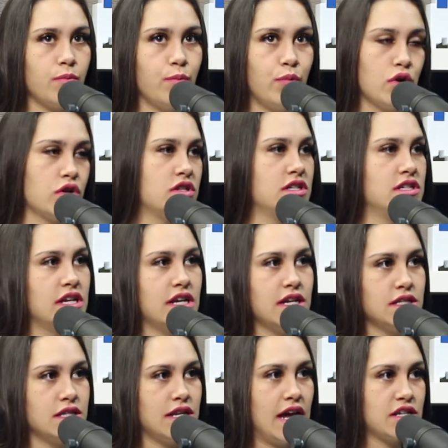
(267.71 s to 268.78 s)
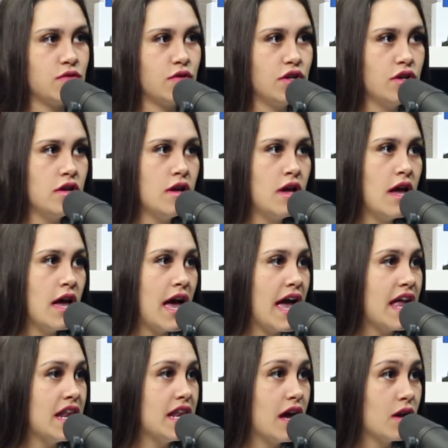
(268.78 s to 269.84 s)
booked the ticket to Nashville
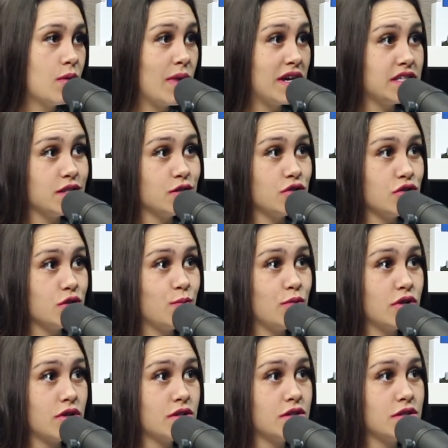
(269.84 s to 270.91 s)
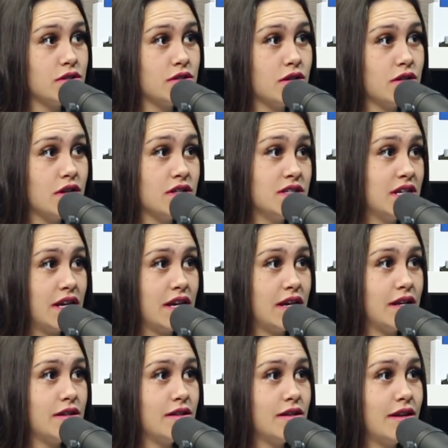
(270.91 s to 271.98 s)
and none of my sisters booked a ticket.